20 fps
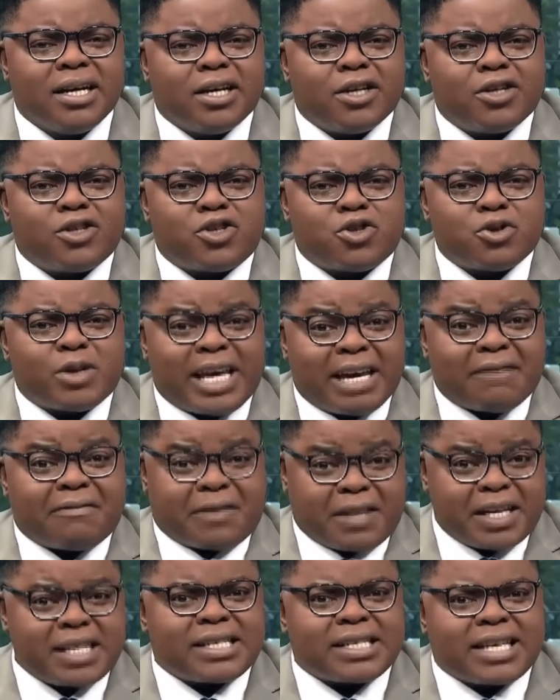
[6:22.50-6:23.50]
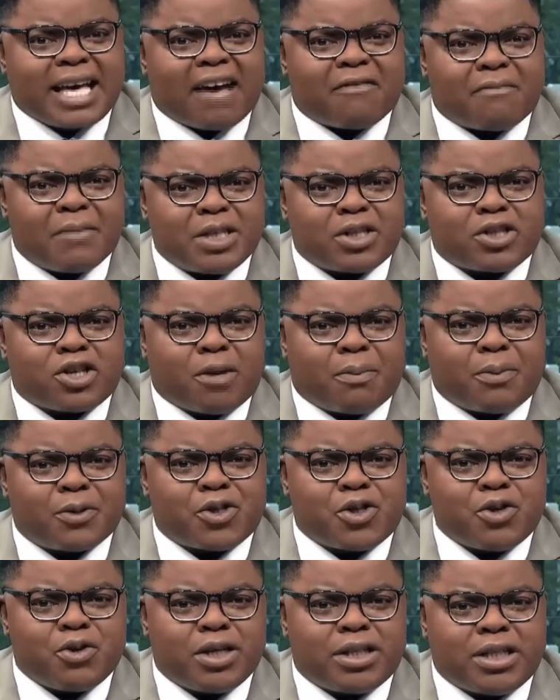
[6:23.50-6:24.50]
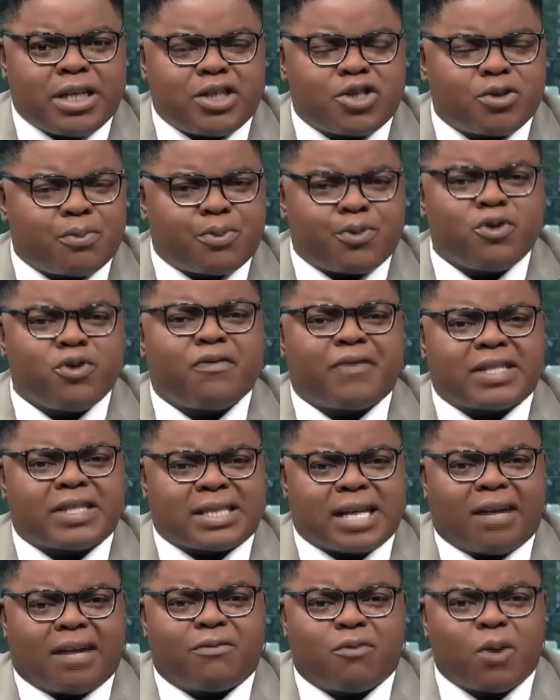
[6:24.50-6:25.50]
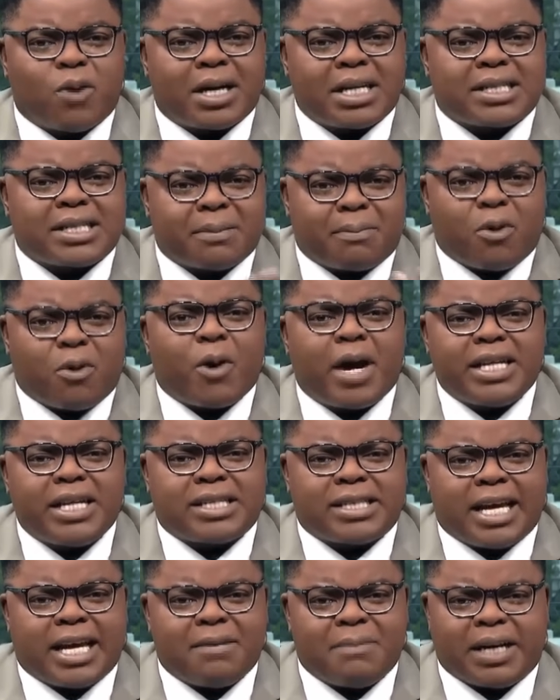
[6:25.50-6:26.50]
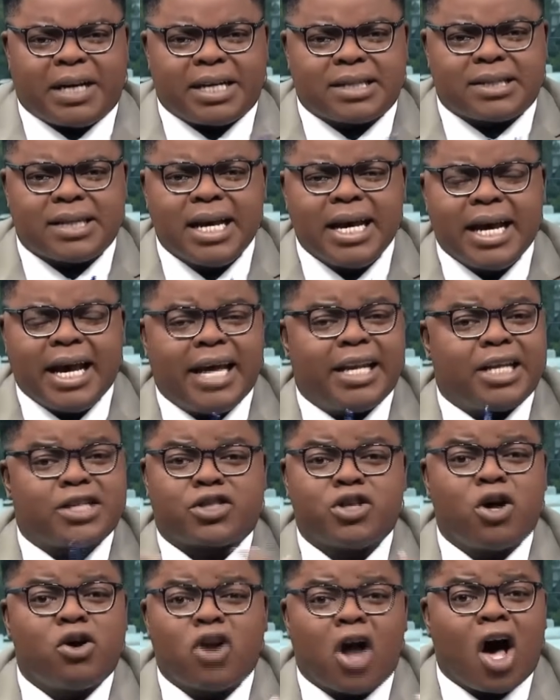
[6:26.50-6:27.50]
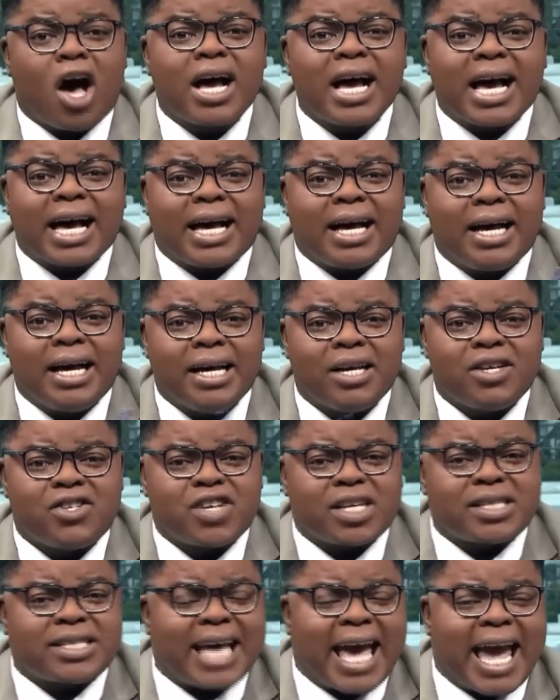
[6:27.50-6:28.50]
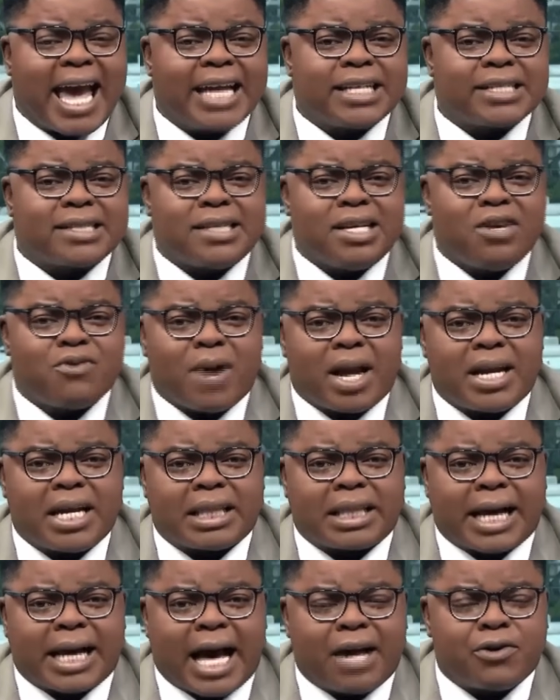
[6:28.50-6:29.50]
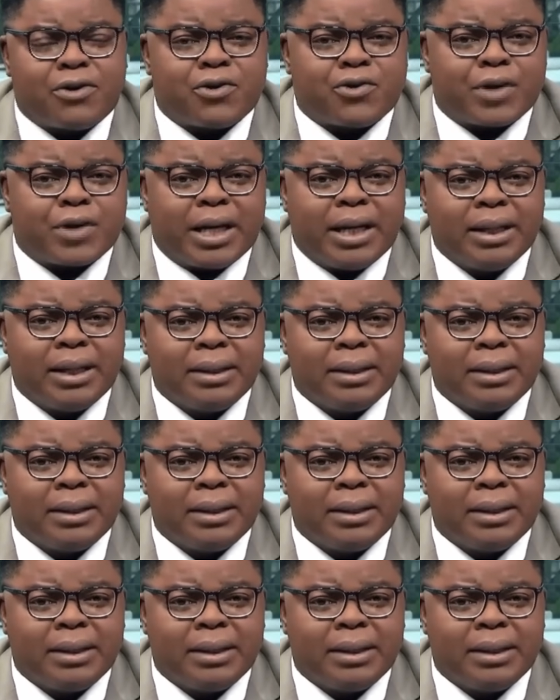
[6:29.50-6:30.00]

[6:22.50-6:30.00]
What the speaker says: to give this government an opportunity to prove itself? What is the point then? Because it is no longer just the ANC running the country.